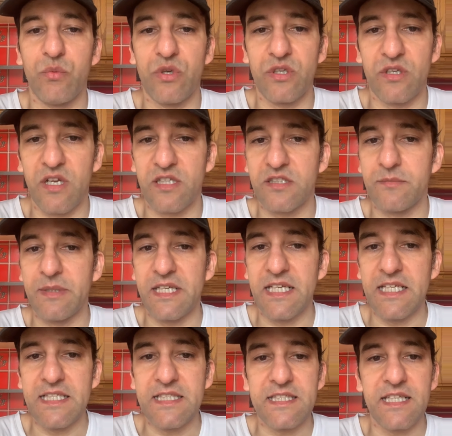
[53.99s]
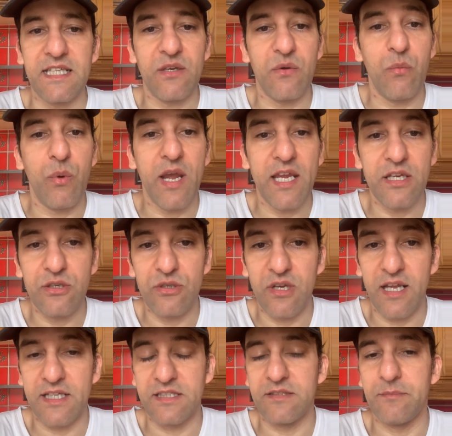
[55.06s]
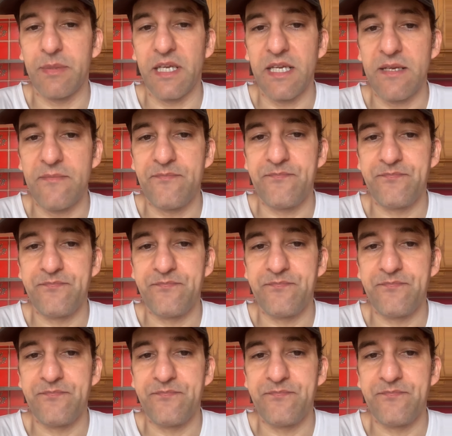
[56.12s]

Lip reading: what you'd like to be eating, where you'd like to be.